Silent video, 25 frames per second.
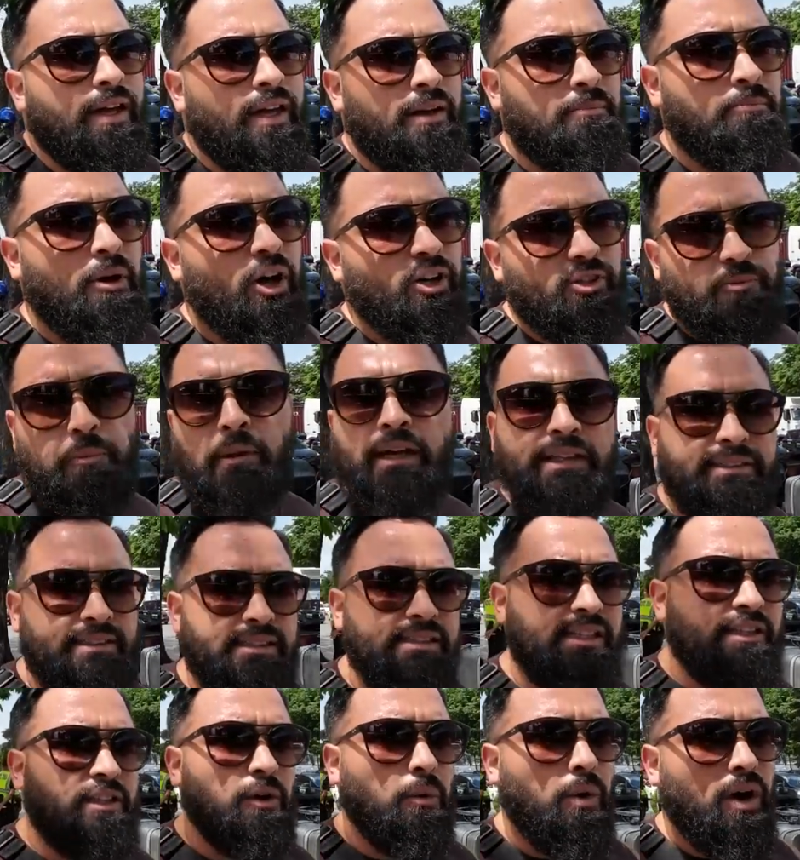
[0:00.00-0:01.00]
In most places
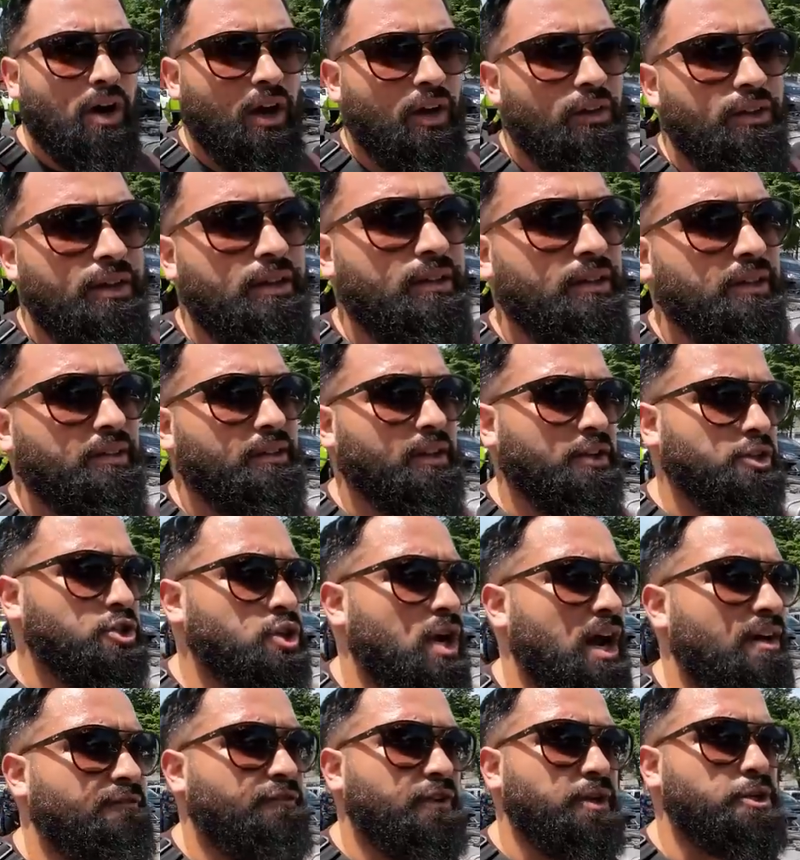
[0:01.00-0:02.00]
in the world, the
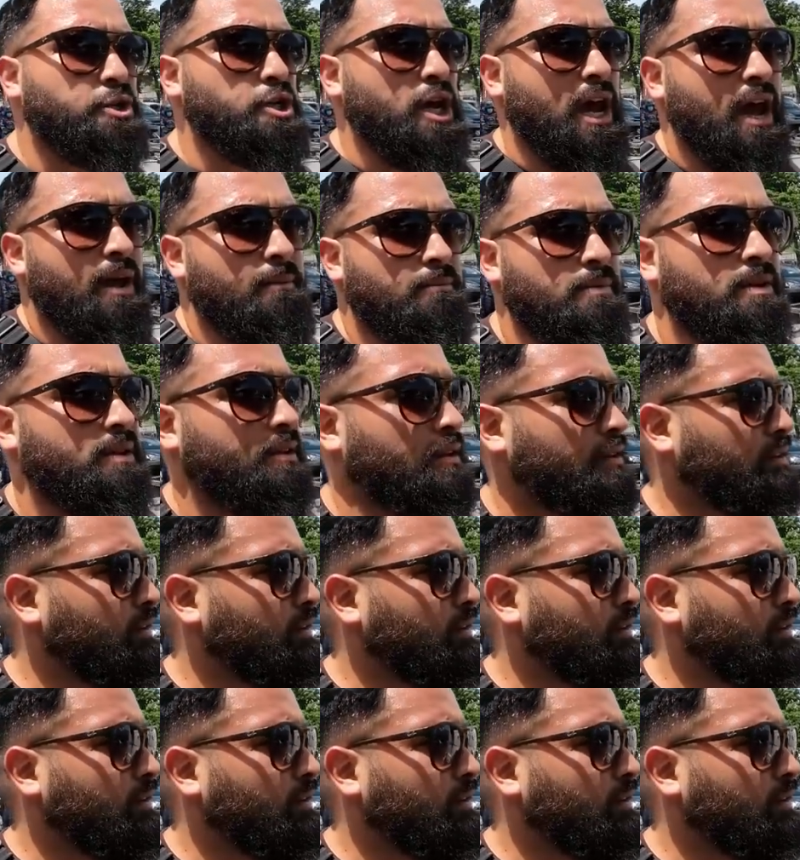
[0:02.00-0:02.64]
traffic jam